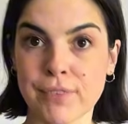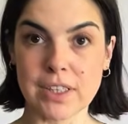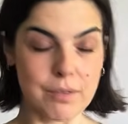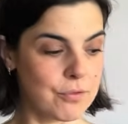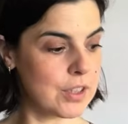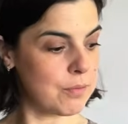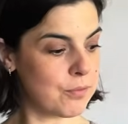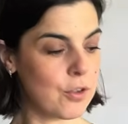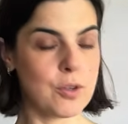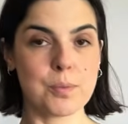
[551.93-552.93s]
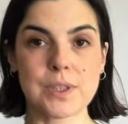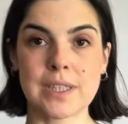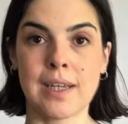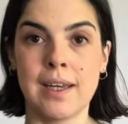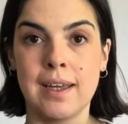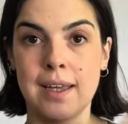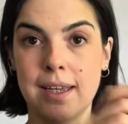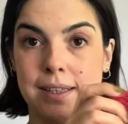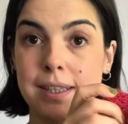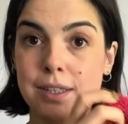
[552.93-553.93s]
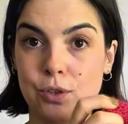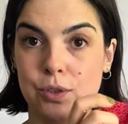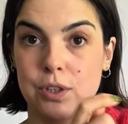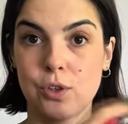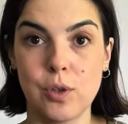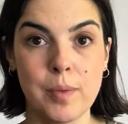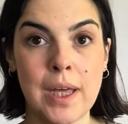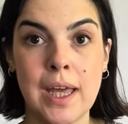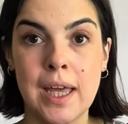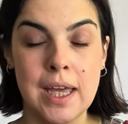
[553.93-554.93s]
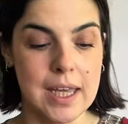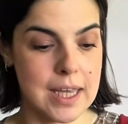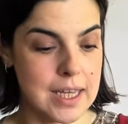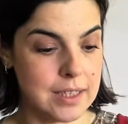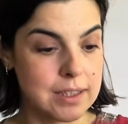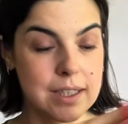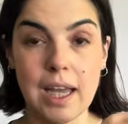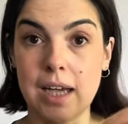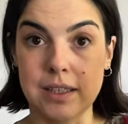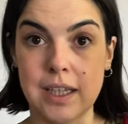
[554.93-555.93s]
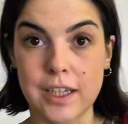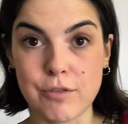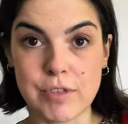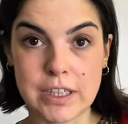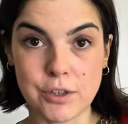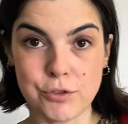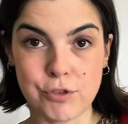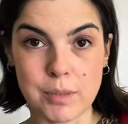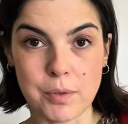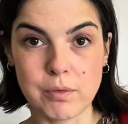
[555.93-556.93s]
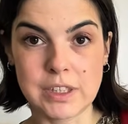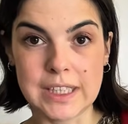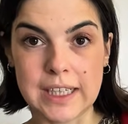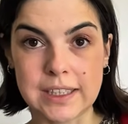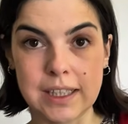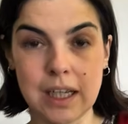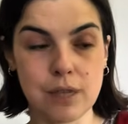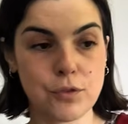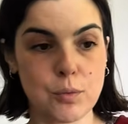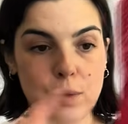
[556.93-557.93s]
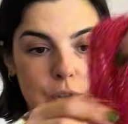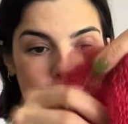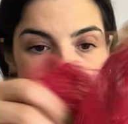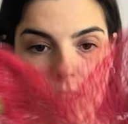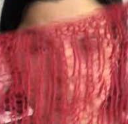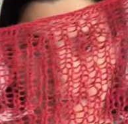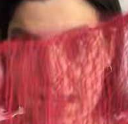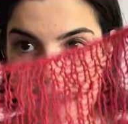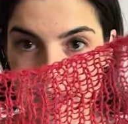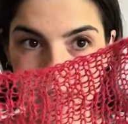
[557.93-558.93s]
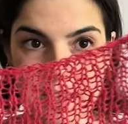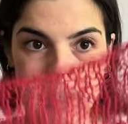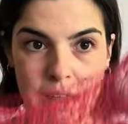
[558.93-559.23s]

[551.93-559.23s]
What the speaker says: some flip-flops, and this on the top. It has like a really good drape. Obviously I still have to block it, and